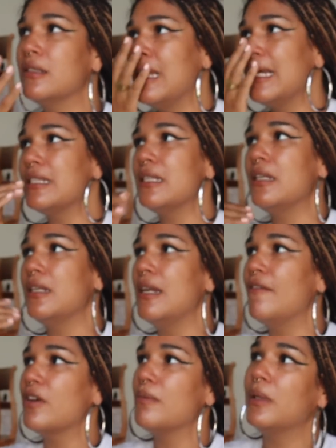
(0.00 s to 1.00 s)
That's an
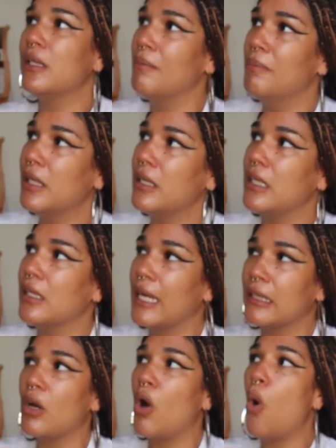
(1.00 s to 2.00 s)
inevitability.
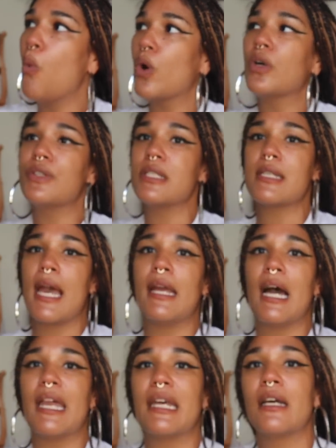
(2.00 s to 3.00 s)
Like the whole world is
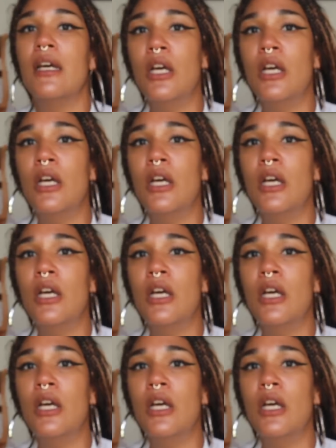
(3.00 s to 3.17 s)
chaotic.